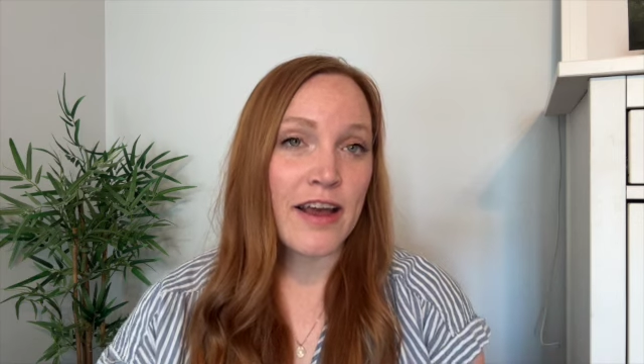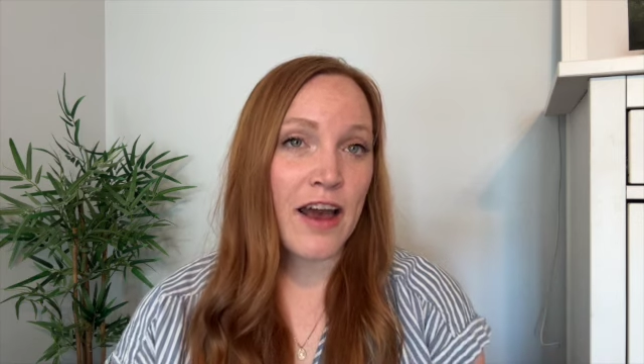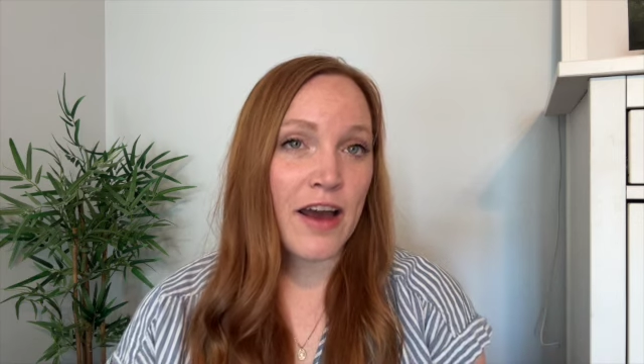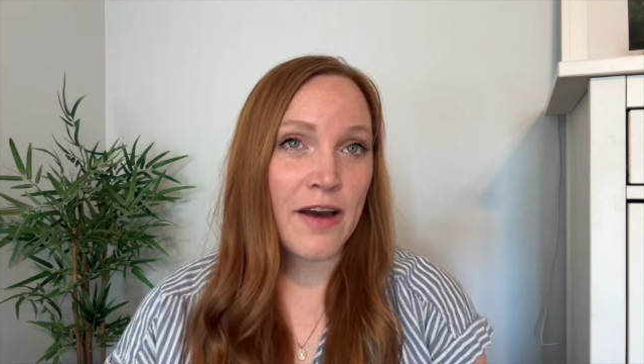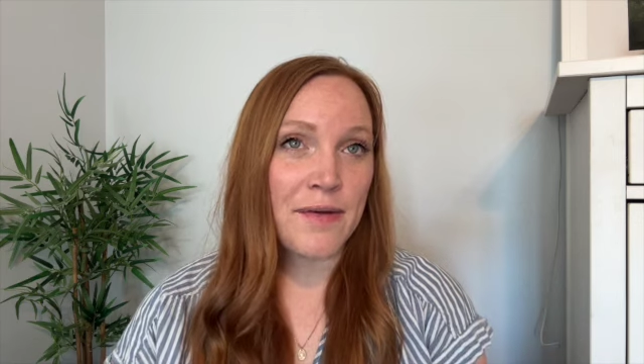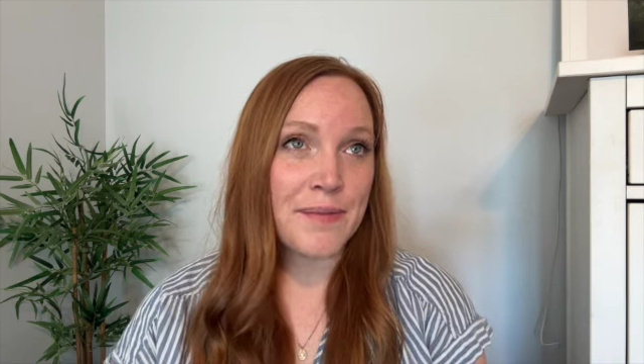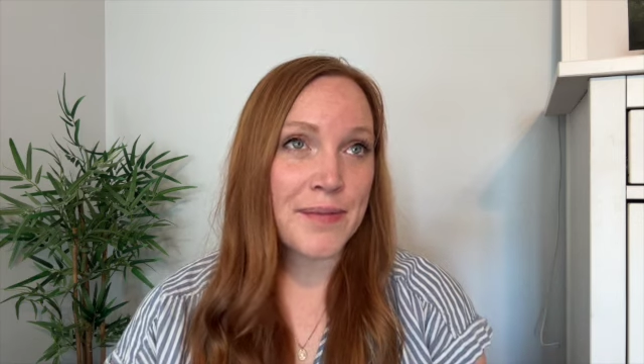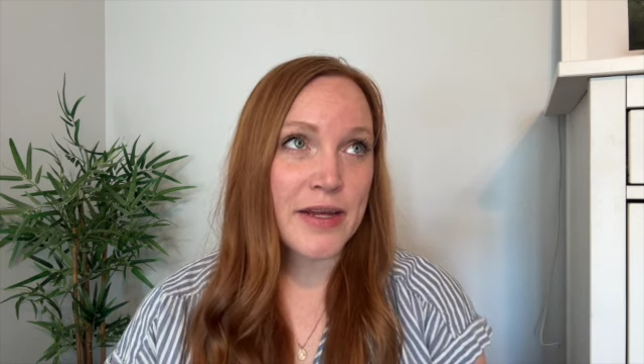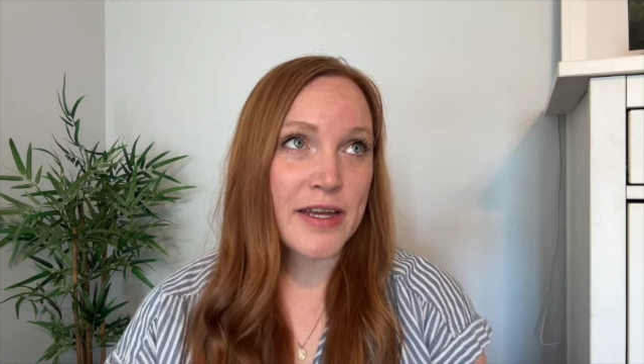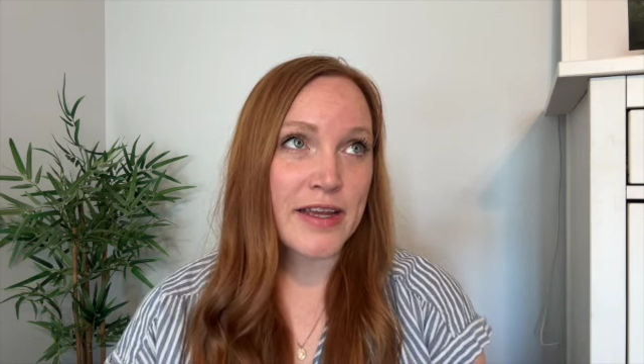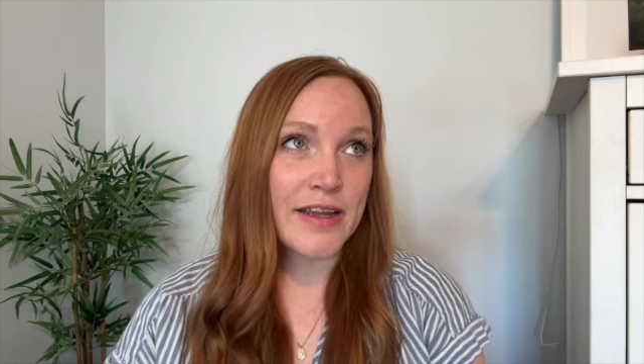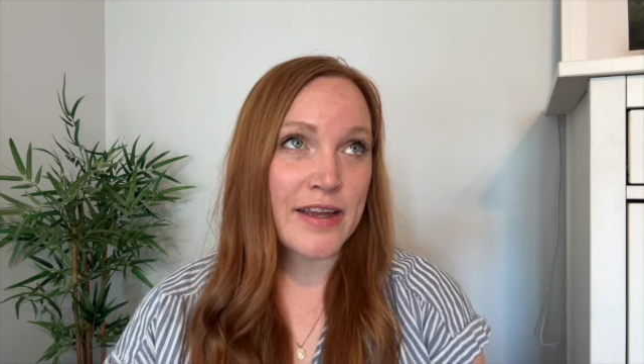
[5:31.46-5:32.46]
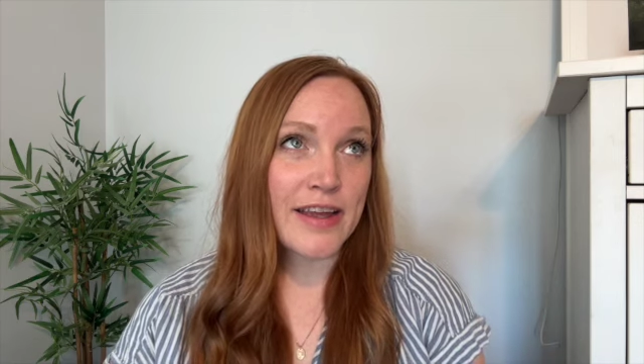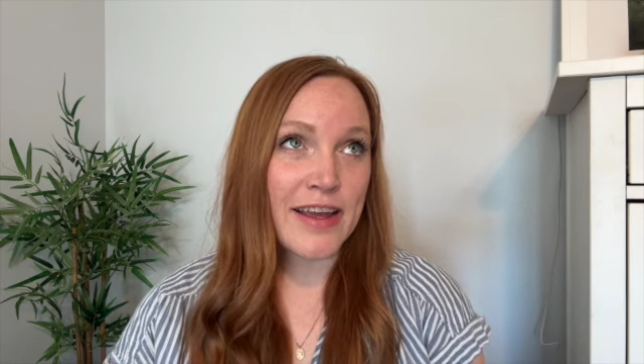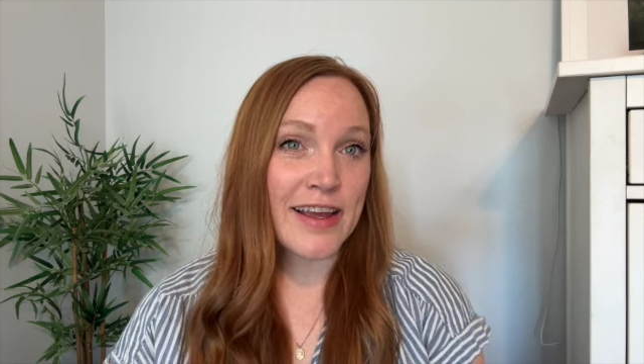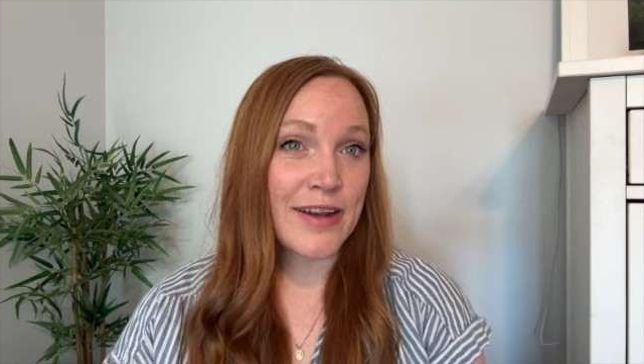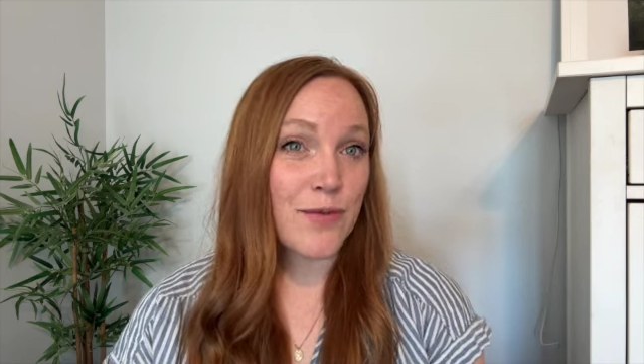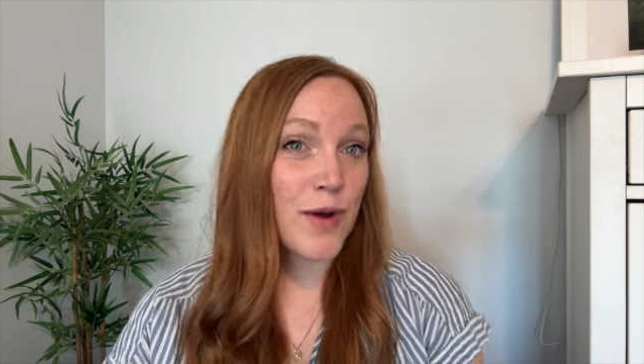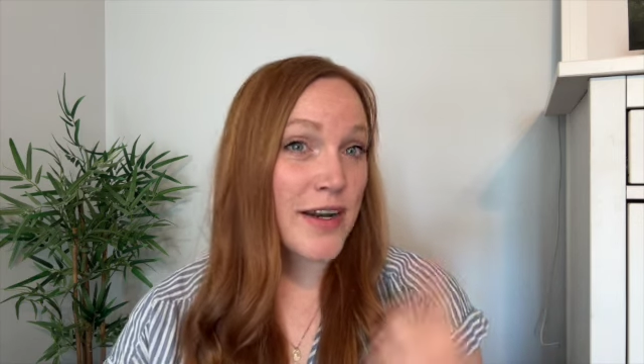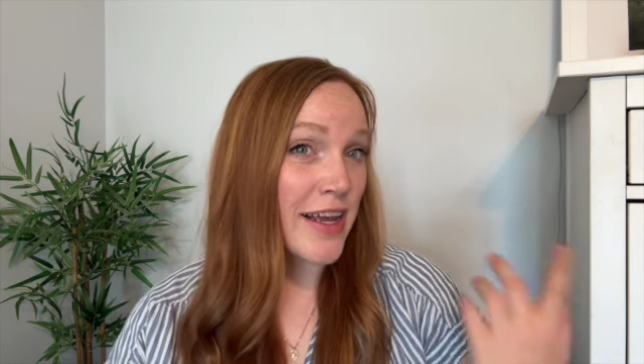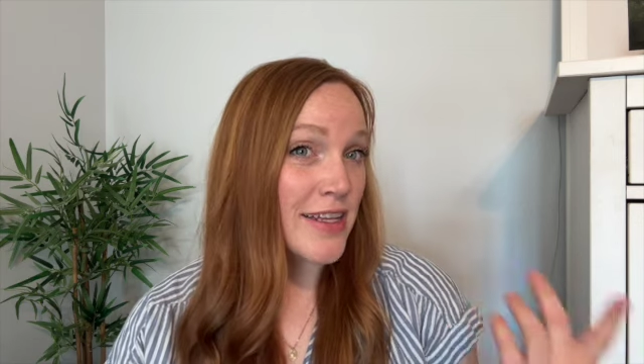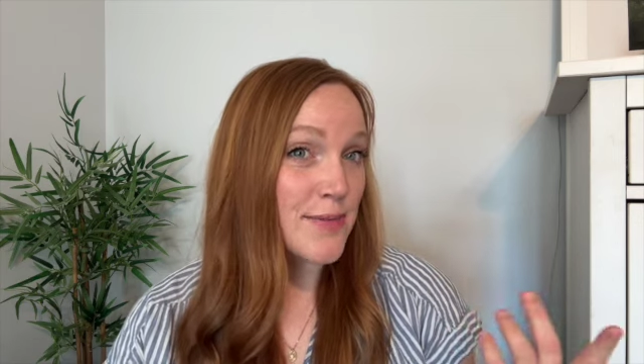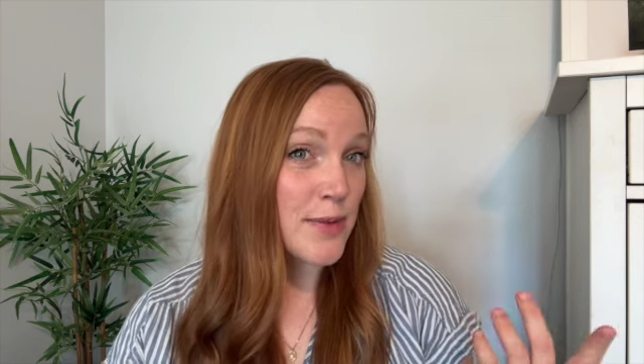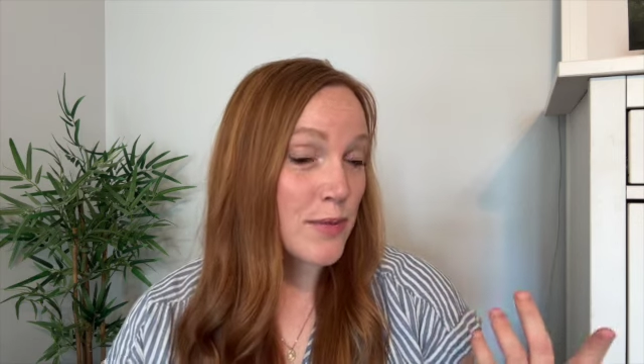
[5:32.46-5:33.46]
and one
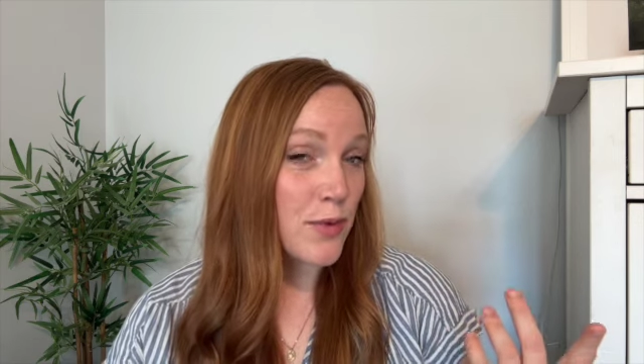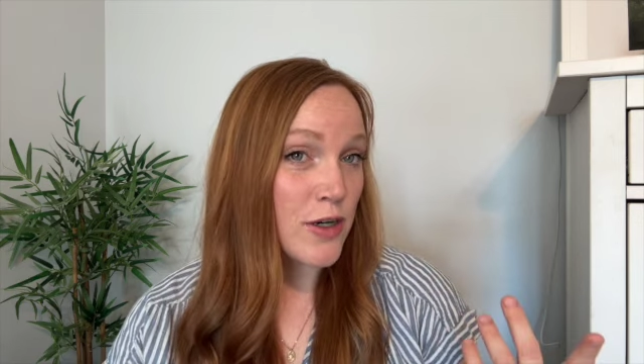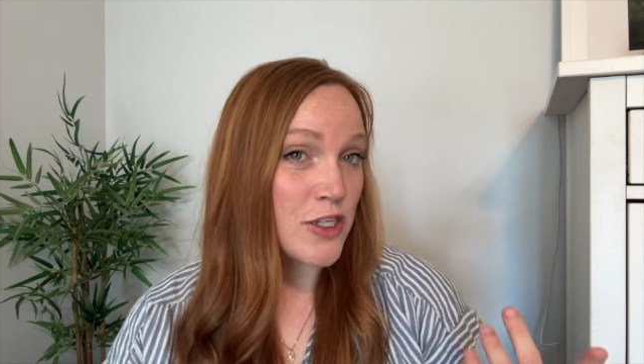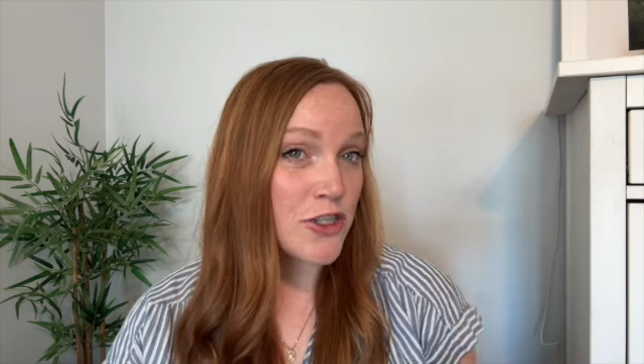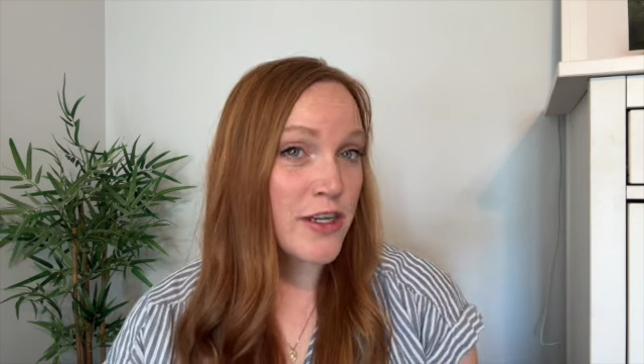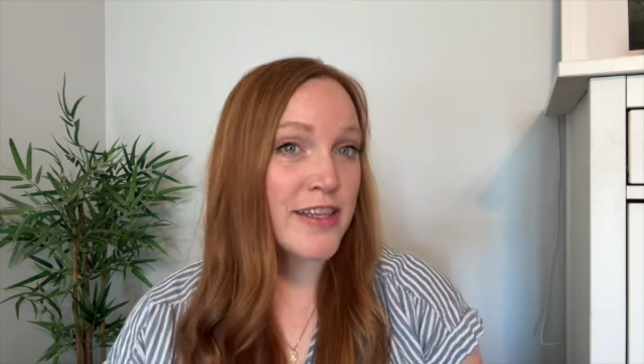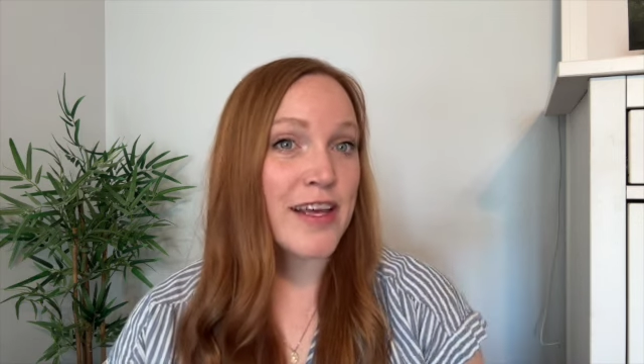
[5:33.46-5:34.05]
guest per portrait.